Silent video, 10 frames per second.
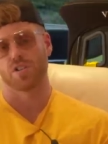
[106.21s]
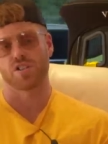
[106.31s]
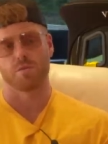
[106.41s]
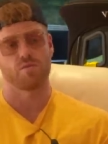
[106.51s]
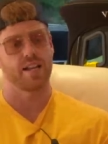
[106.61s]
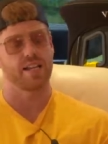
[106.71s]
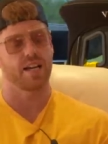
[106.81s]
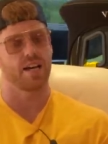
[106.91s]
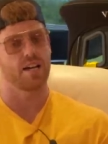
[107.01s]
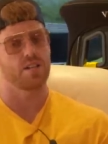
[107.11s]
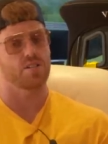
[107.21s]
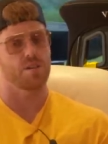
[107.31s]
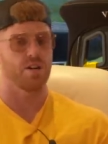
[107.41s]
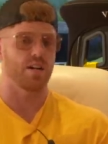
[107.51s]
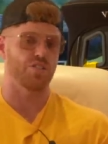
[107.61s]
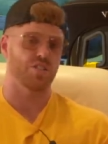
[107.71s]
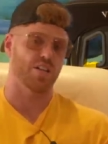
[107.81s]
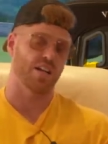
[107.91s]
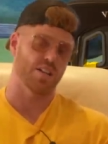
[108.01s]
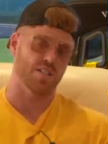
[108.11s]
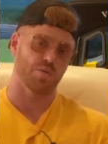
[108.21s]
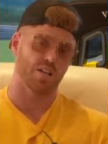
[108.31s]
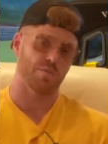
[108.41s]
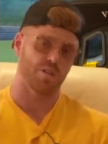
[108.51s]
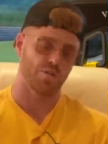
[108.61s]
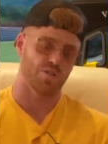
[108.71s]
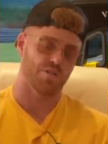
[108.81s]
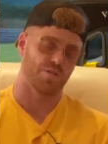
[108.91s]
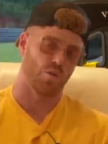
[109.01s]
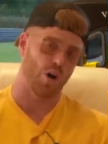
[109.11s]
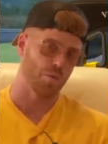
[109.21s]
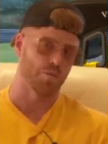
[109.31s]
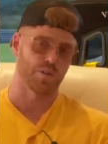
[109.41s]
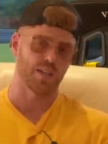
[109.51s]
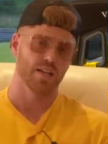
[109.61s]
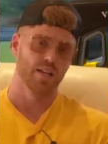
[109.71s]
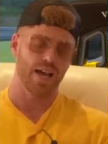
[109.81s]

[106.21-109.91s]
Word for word: Some are rally cars, some are just cars that we're going to be using for hopefully